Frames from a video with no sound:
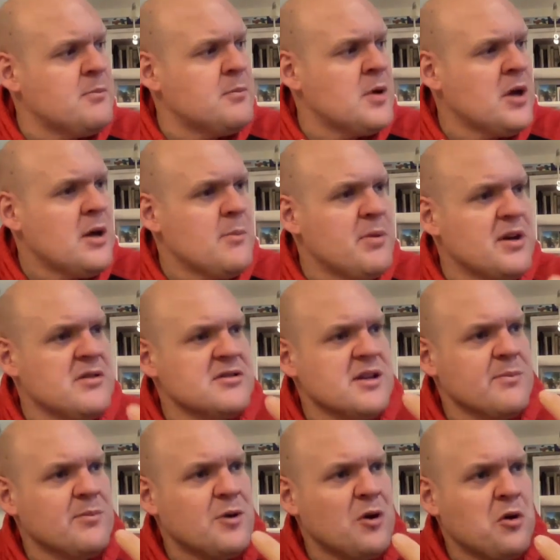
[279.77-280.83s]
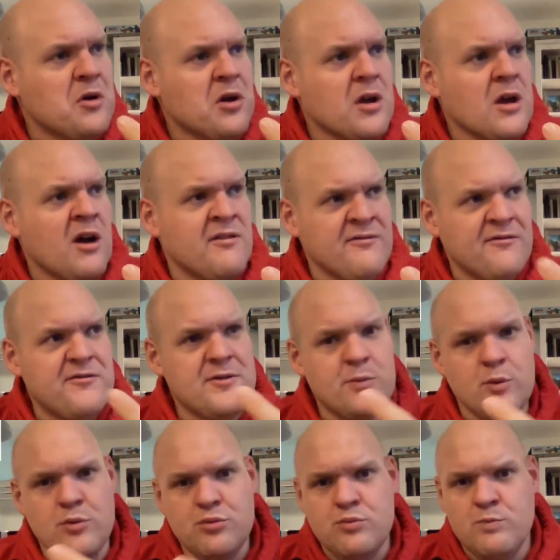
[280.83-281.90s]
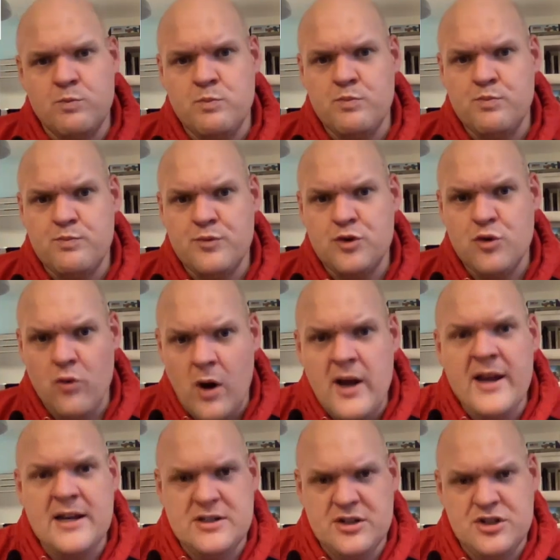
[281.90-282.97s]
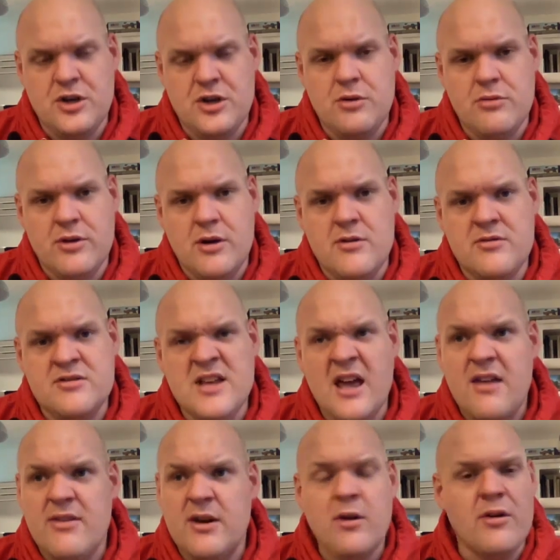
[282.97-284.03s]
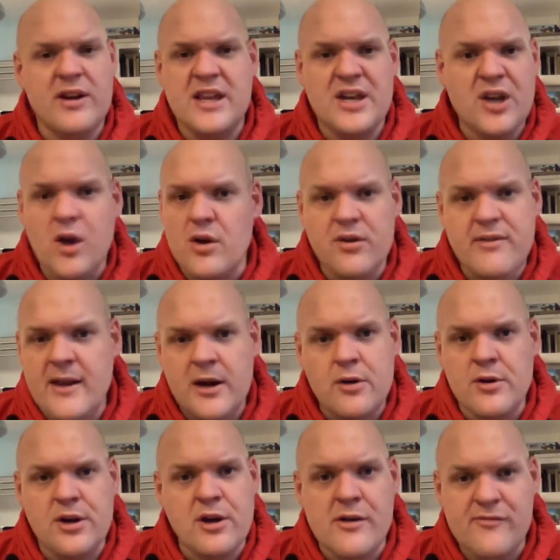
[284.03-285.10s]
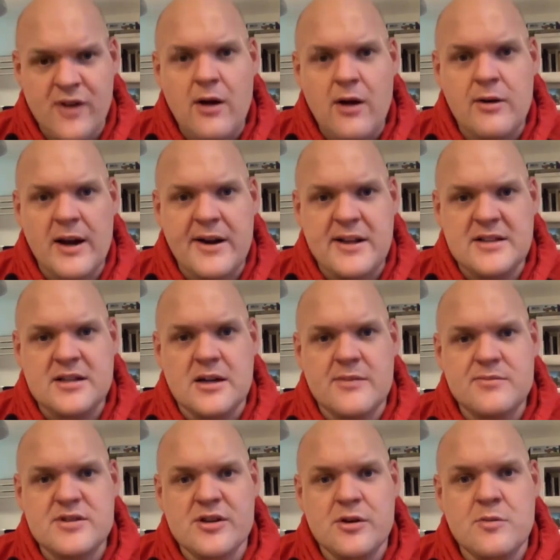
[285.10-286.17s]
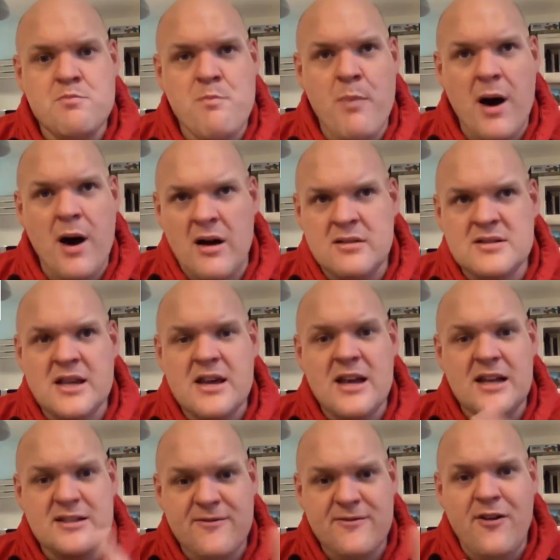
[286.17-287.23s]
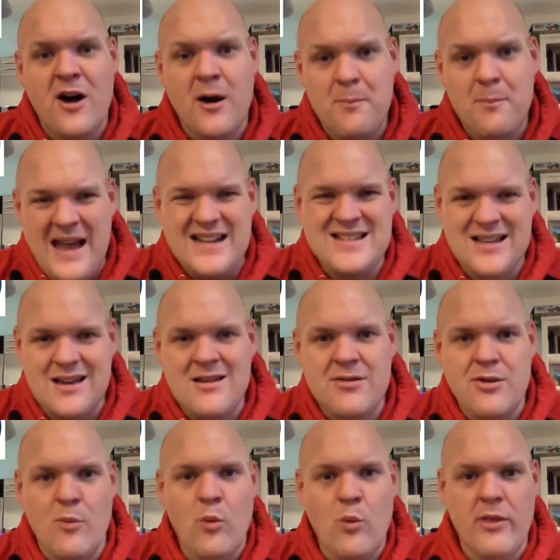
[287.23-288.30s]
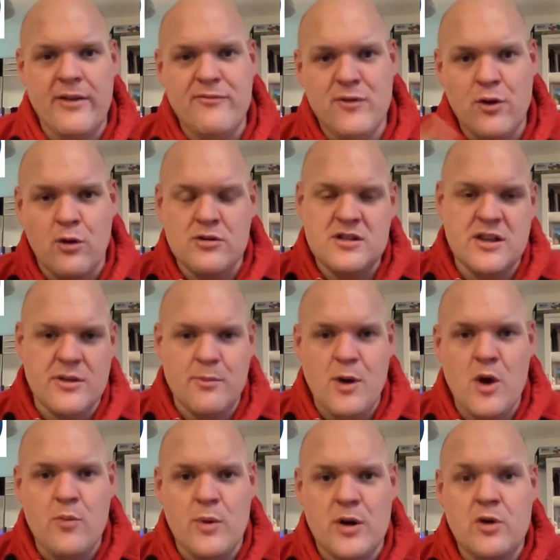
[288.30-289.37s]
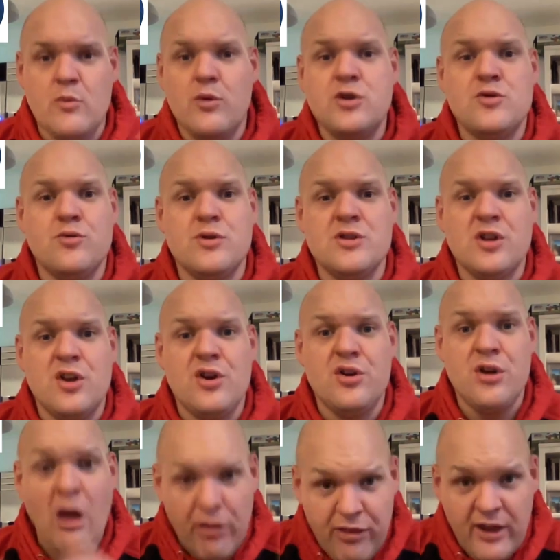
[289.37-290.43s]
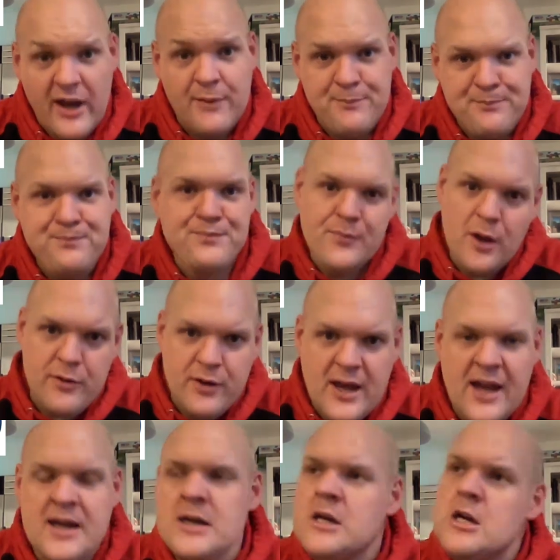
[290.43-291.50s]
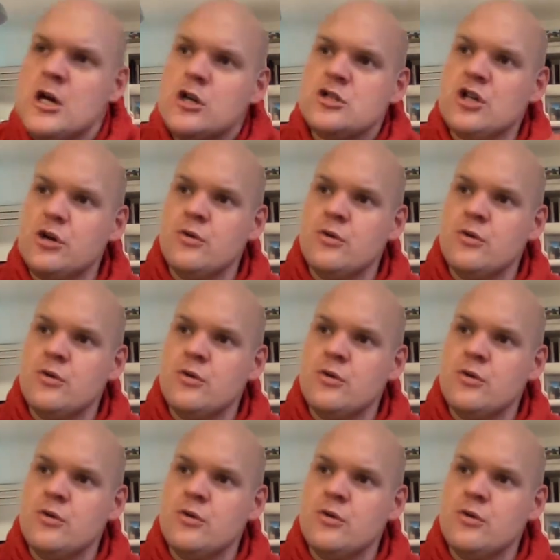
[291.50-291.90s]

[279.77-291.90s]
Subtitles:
because I'm comfortable trying to shoot those. They're not any good, they're not going to go viral anytime soon, but it's far better than what they've got at the moment, which was nothing. Okay, so